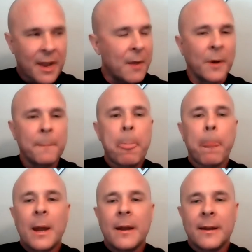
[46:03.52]
Okay. Well,
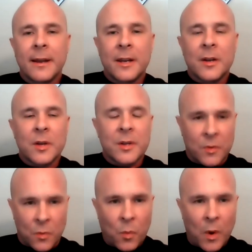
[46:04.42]

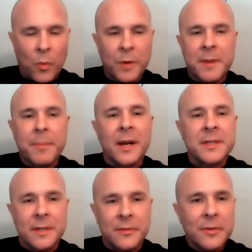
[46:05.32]
what would be
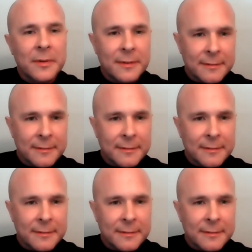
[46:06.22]
positive?